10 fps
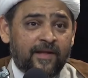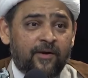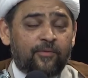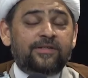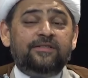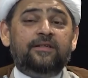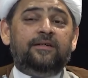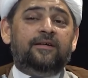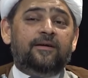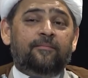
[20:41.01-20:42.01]
What's
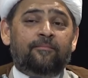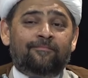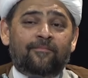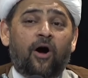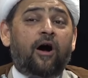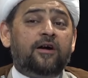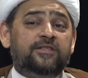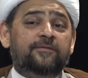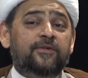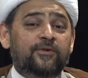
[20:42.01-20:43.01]
the
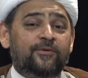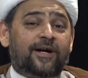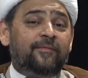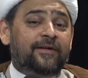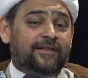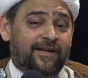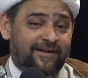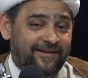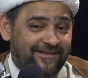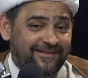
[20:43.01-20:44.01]
odds of you coming there?